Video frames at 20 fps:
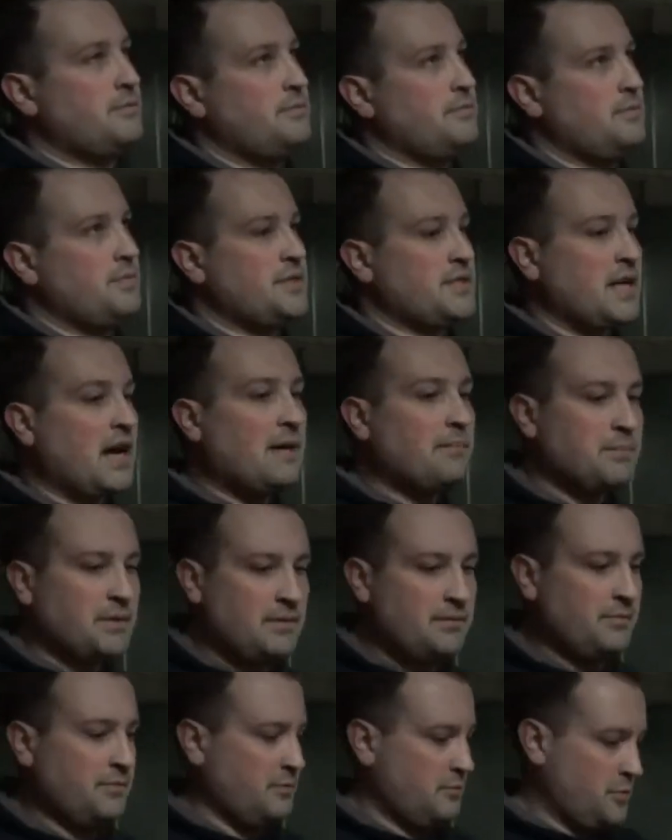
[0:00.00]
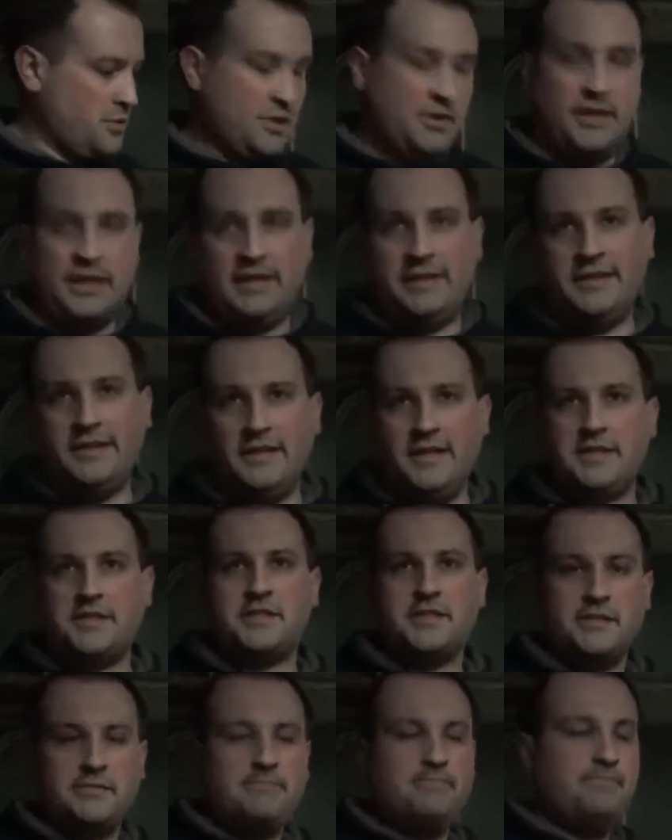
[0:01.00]
stop them from turning into
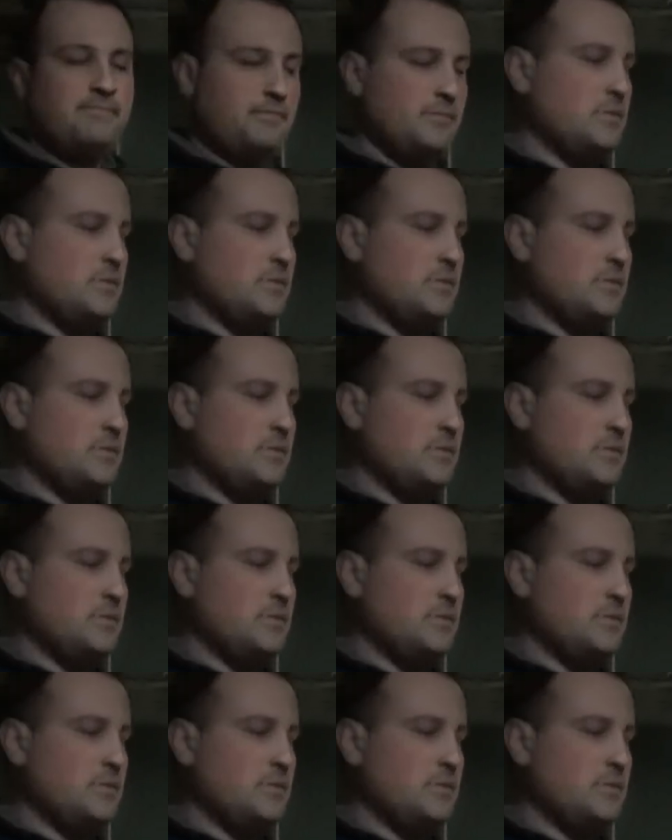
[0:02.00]
this. Yeah,